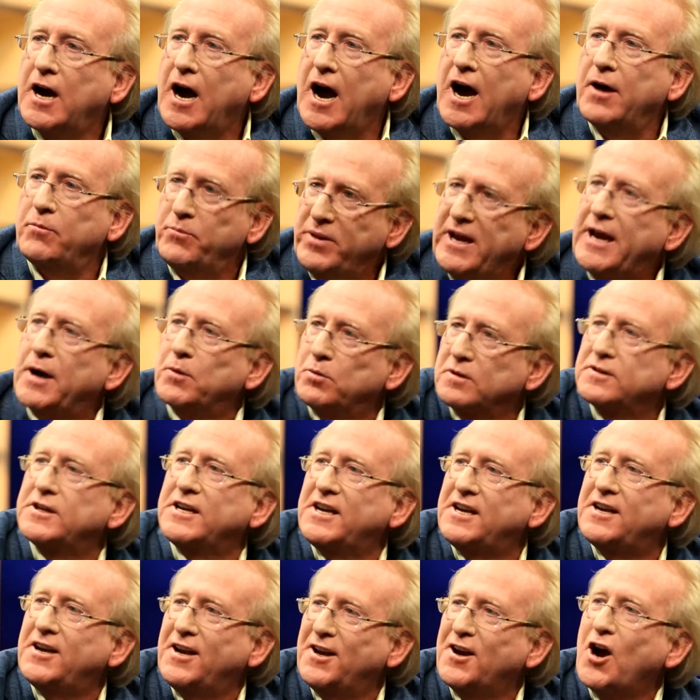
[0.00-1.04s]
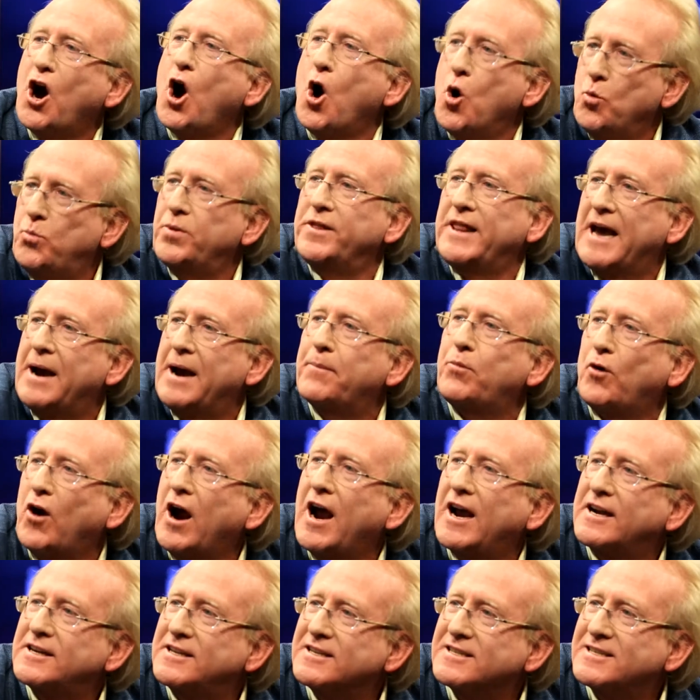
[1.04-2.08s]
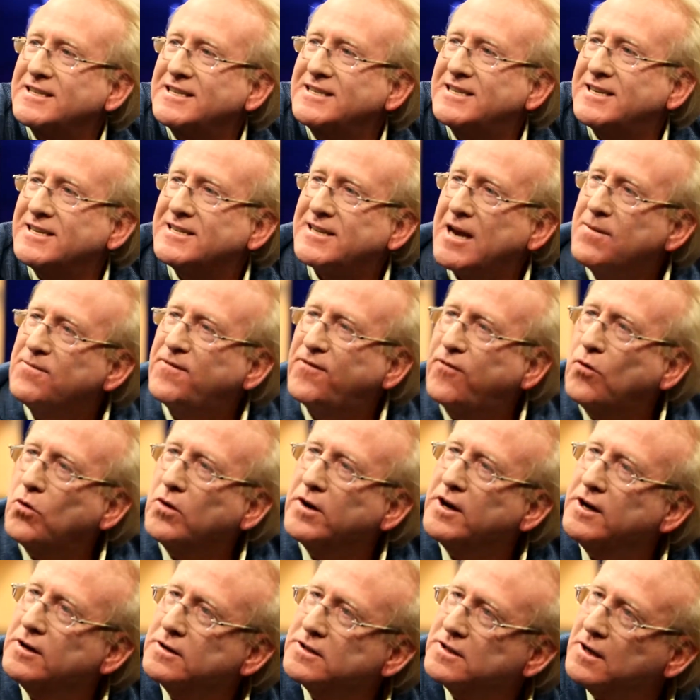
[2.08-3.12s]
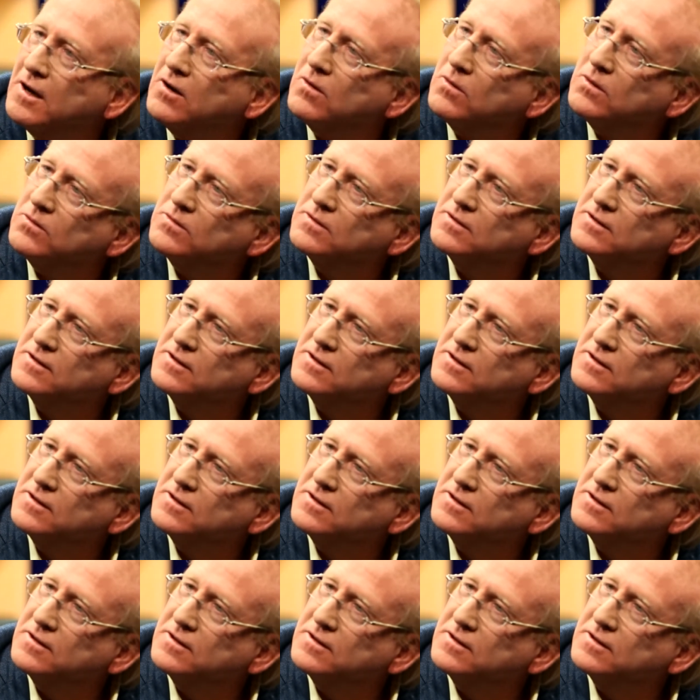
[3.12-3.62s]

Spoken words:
I'd be able to open that practice. He says, I'm 40 years old.